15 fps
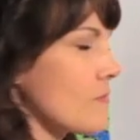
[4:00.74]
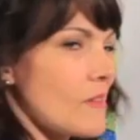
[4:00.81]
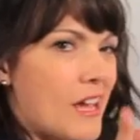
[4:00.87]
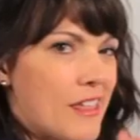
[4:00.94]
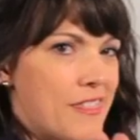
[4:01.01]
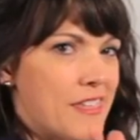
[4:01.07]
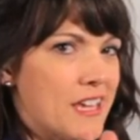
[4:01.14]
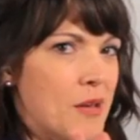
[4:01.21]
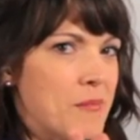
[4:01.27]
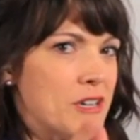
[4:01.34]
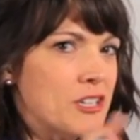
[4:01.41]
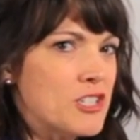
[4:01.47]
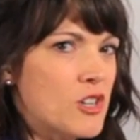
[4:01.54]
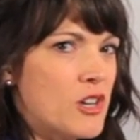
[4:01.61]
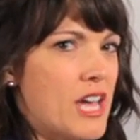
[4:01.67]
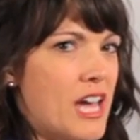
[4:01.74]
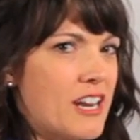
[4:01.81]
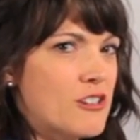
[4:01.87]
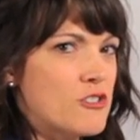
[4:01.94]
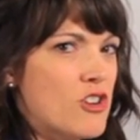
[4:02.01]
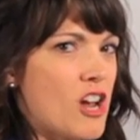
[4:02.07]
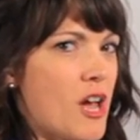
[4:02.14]
I think I'm going to show you how
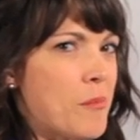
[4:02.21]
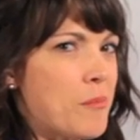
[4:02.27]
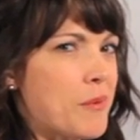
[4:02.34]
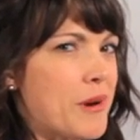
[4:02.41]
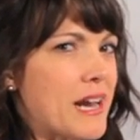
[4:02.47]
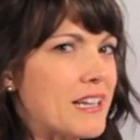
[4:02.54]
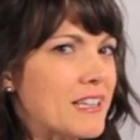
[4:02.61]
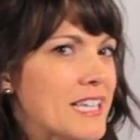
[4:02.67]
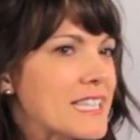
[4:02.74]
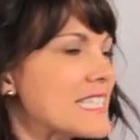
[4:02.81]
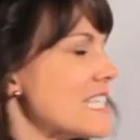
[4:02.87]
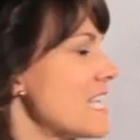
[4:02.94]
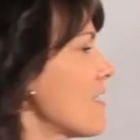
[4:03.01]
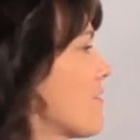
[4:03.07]
to draw a braid. Let's see